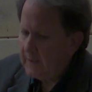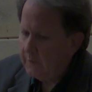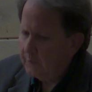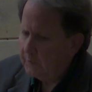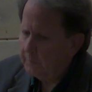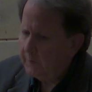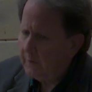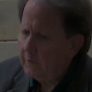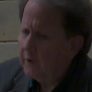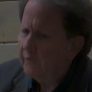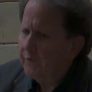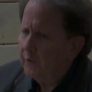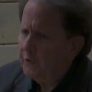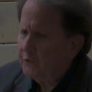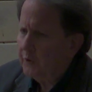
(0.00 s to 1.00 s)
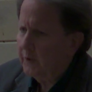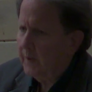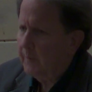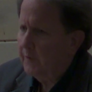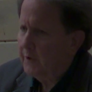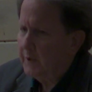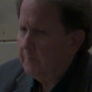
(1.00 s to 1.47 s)
Being a first
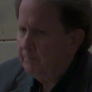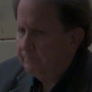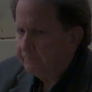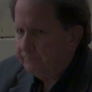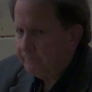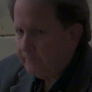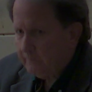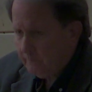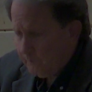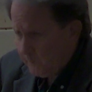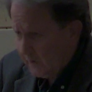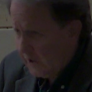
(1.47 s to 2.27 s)
celebrity, he